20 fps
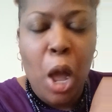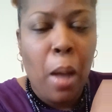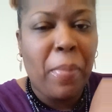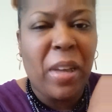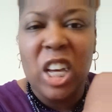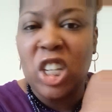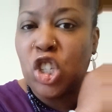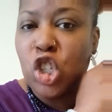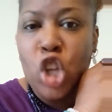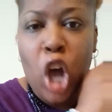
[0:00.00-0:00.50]

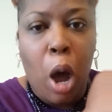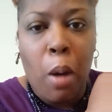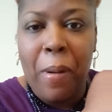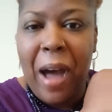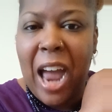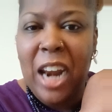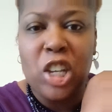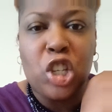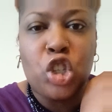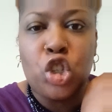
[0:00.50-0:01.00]
Because
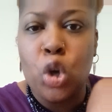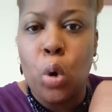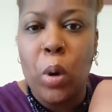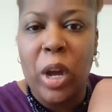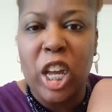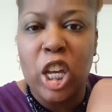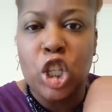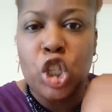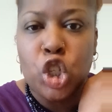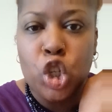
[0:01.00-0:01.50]
nobody's
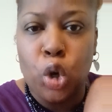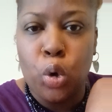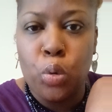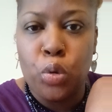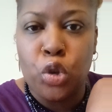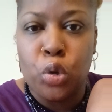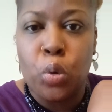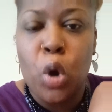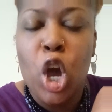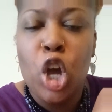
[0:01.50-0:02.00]
doing it to
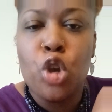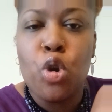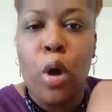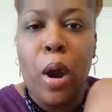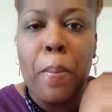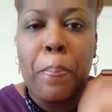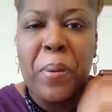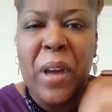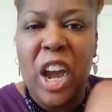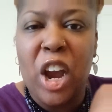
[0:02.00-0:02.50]
you.
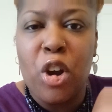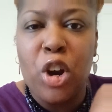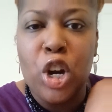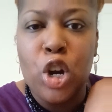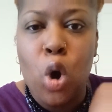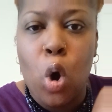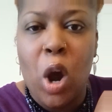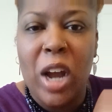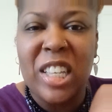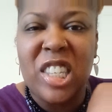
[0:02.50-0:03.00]
You're a
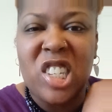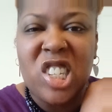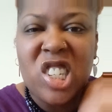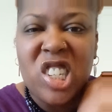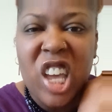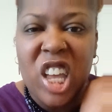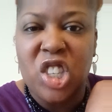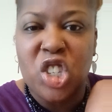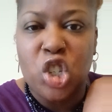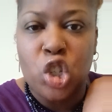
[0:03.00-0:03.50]
paranoid
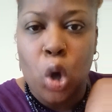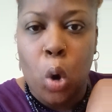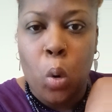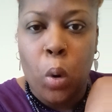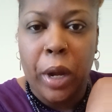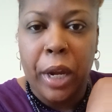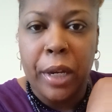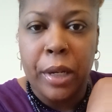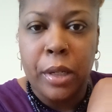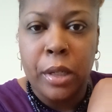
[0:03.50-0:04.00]

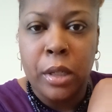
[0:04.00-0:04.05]
schizoid.